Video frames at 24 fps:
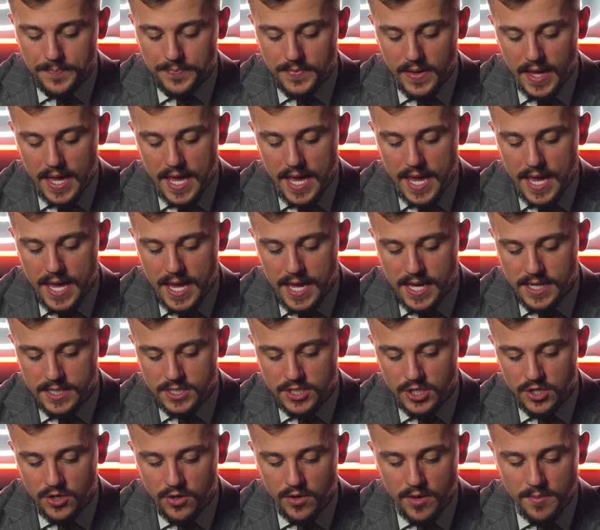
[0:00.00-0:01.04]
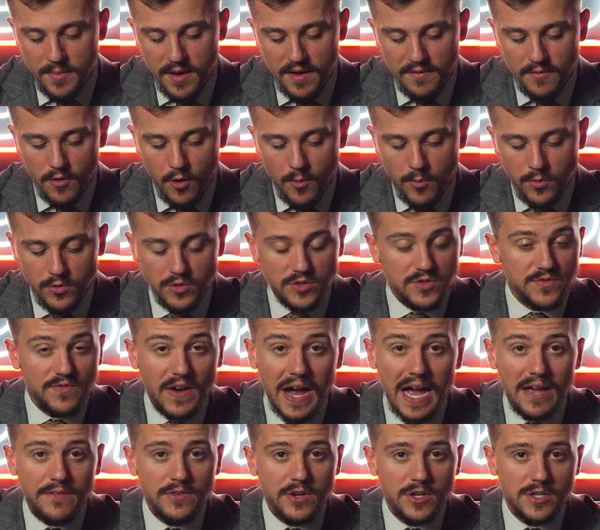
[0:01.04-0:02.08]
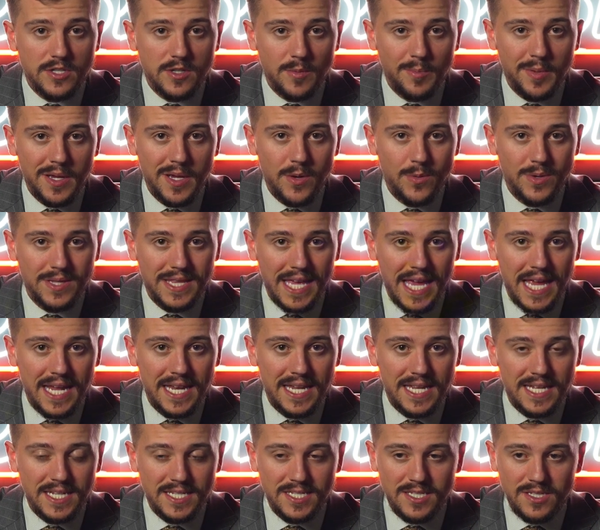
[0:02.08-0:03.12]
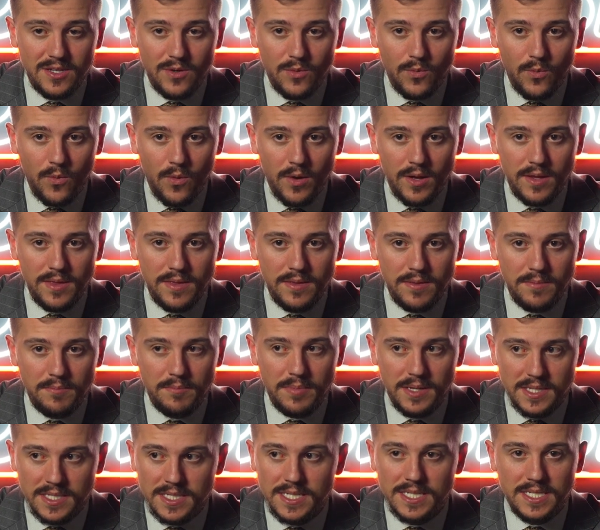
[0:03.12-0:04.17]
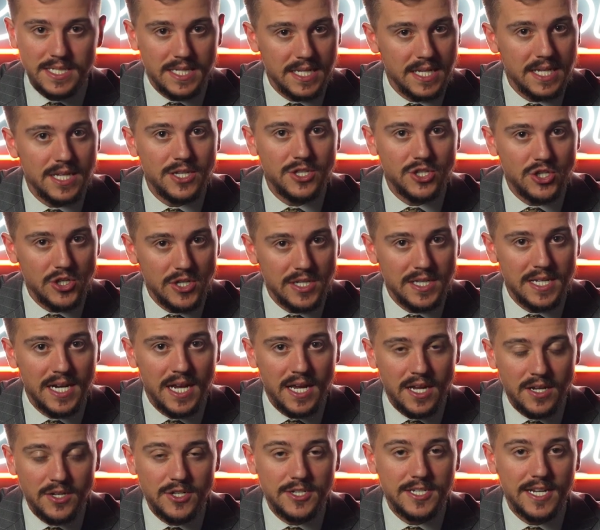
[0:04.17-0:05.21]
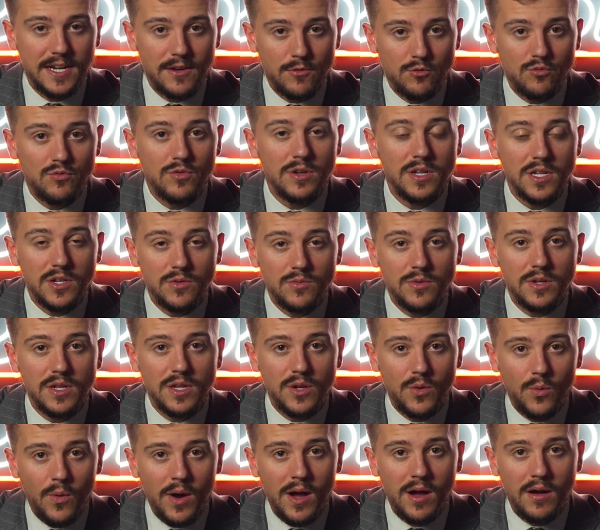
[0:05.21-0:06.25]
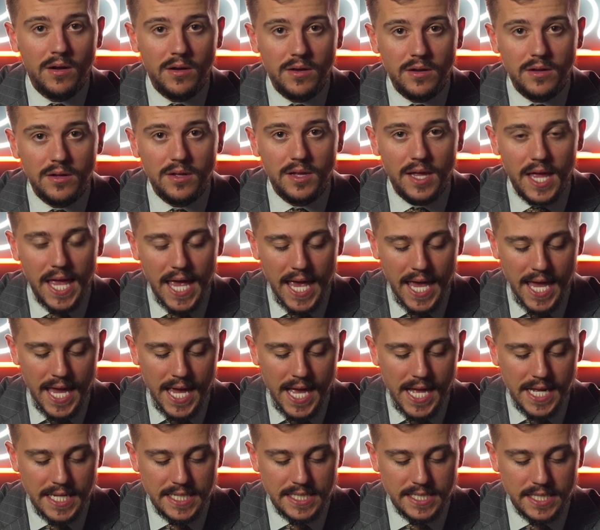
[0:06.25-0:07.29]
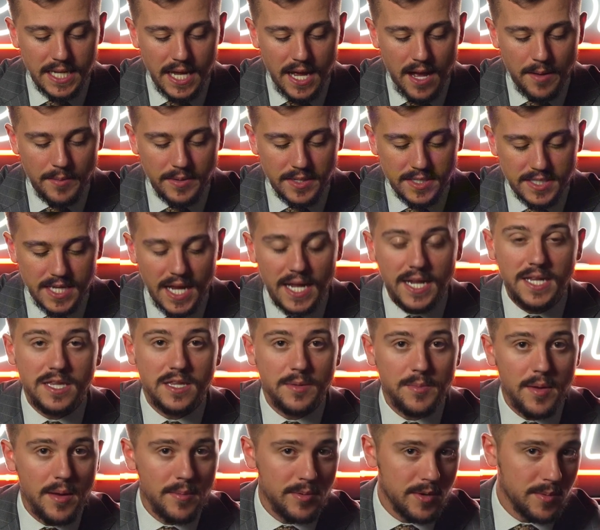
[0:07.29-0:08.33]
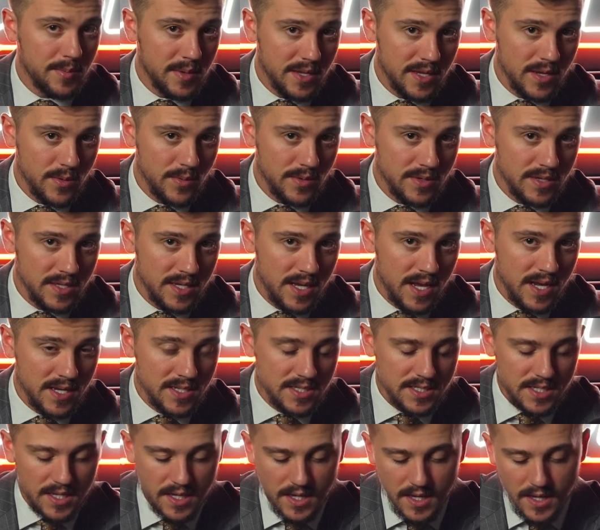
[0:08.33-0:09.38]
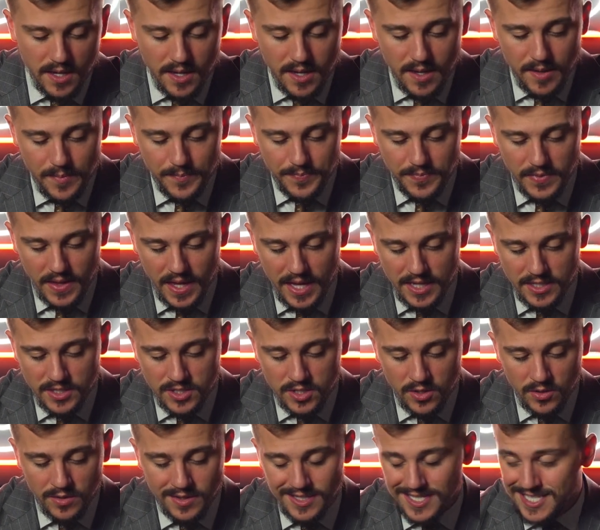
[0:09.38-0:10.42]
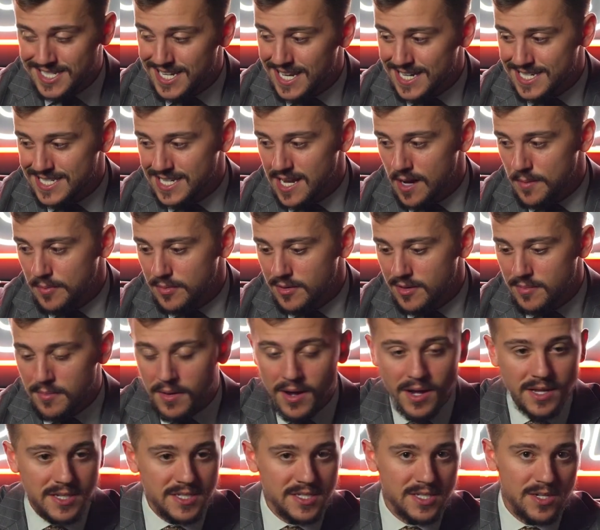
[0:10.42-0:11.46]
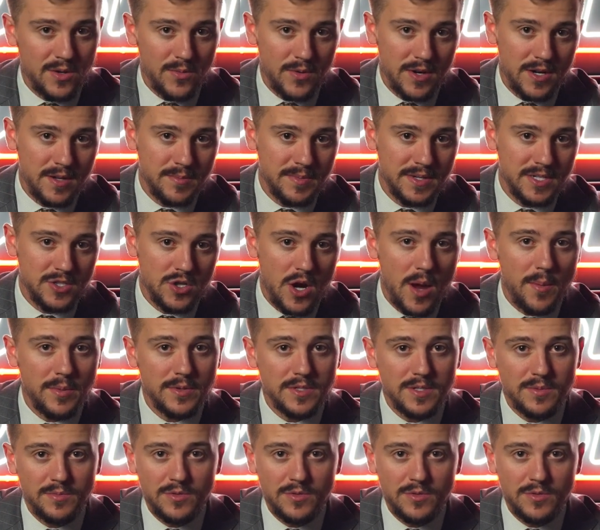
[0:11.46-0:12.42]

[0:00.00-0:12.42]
And, in my almost 5 years of being with Andy, it's the one business and industry that I understand really, really well. And I'm excited to be able to be there with you guys. And so in these next couple of months, we're going to be dropping some new